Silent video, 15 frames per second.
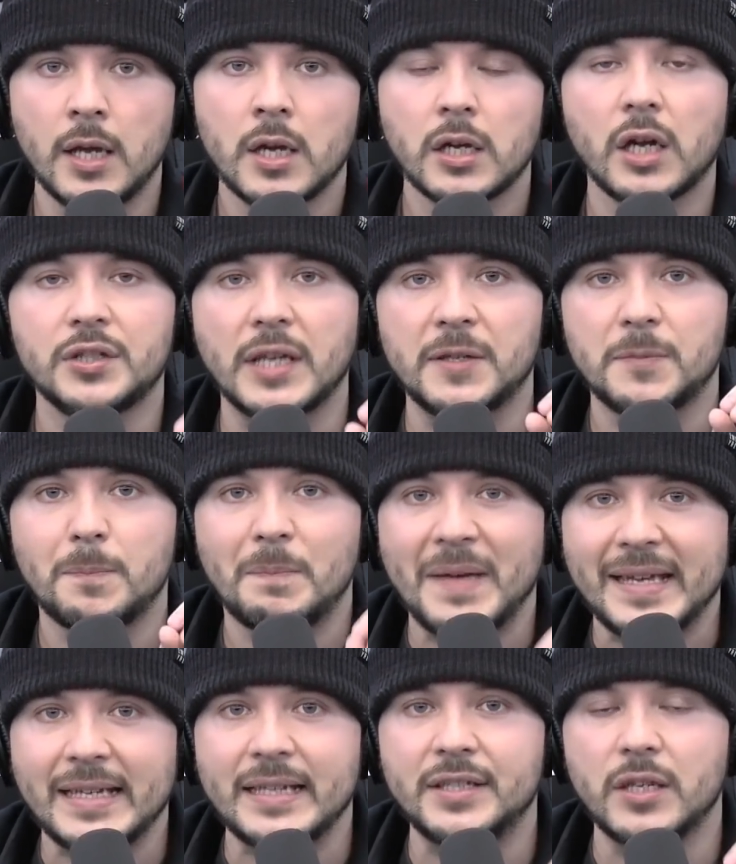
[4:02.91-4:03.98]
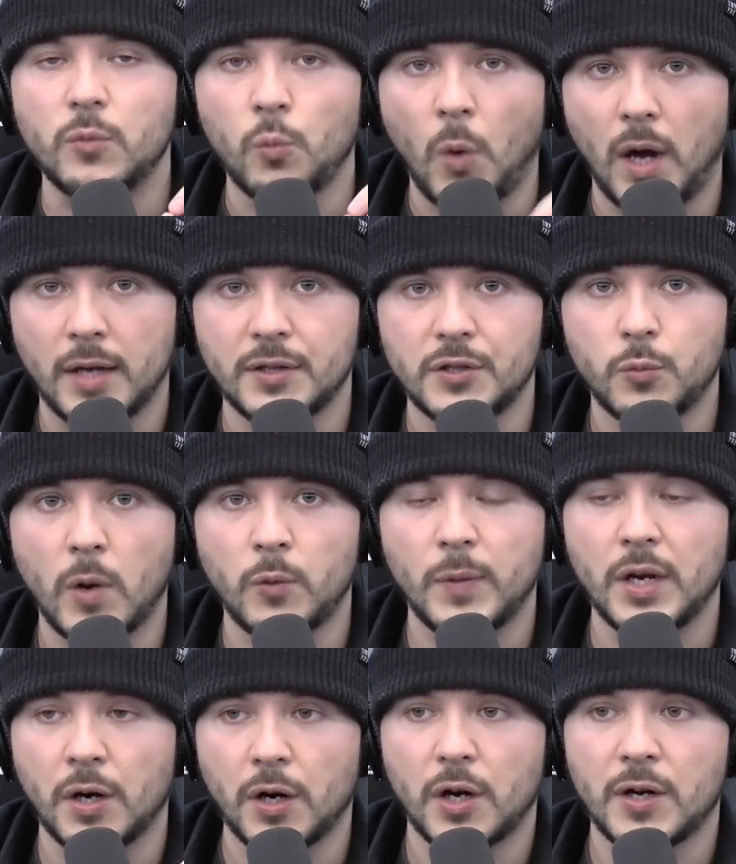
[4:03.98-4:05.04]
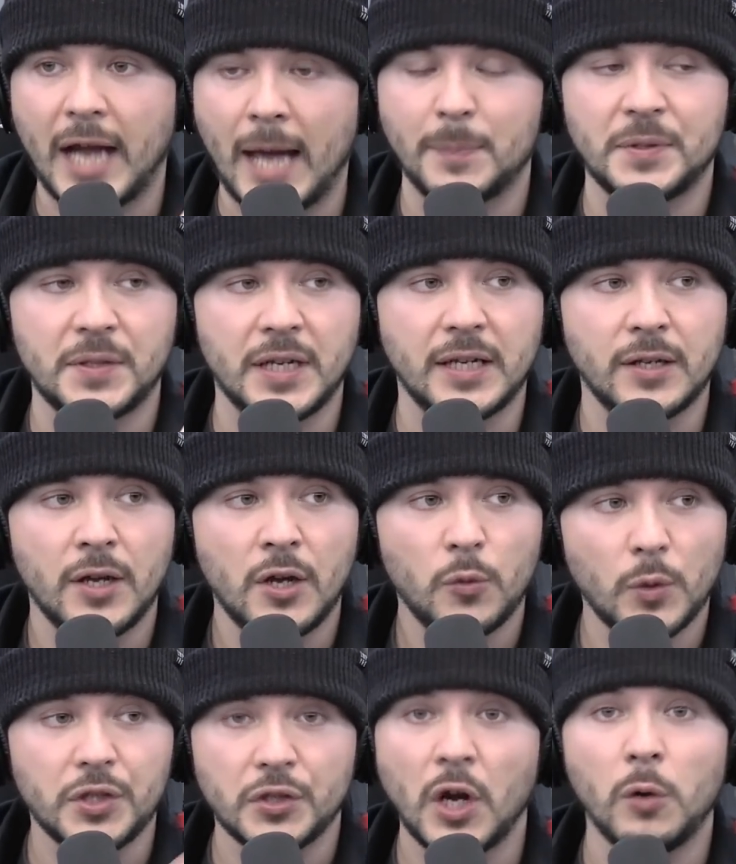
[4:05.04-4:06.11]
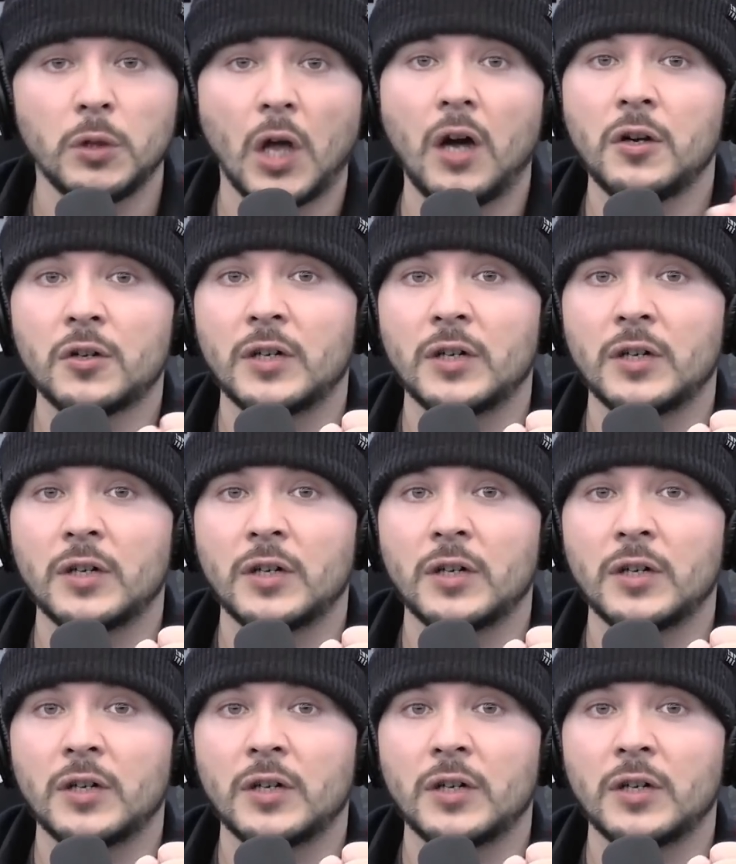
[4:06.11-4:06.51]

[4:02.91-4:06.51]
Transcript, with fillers: because as big as it was when we heard Epstein was no longer